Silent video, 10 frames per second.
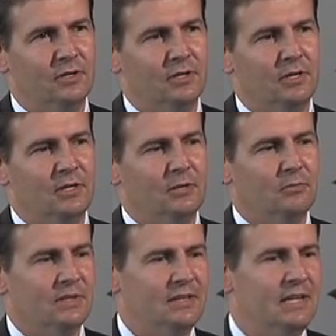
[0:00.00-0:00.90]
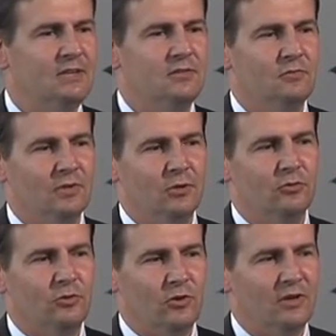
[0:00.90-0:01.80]
But then when you turn that
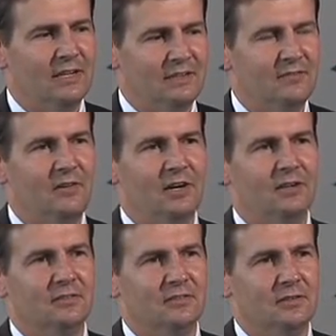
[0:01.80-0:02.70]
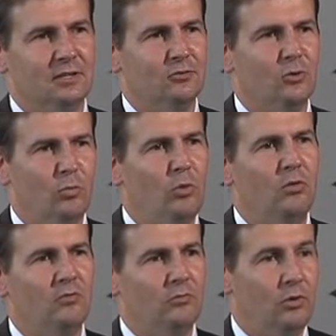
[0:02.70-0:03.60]
device into a mobile
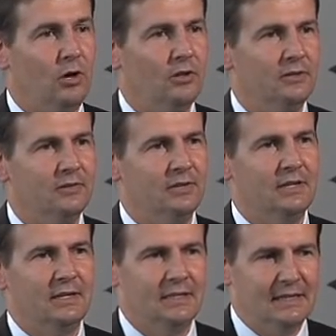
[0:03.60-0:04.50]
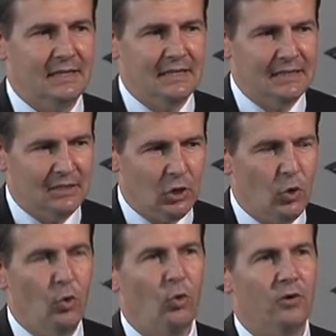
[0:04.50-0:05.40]
wallet, the
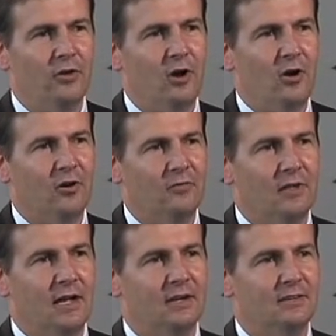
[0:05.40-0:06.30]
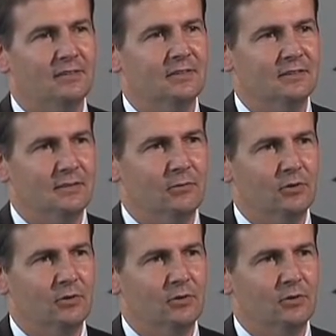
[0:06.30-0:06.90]
heart of that is the SIM card.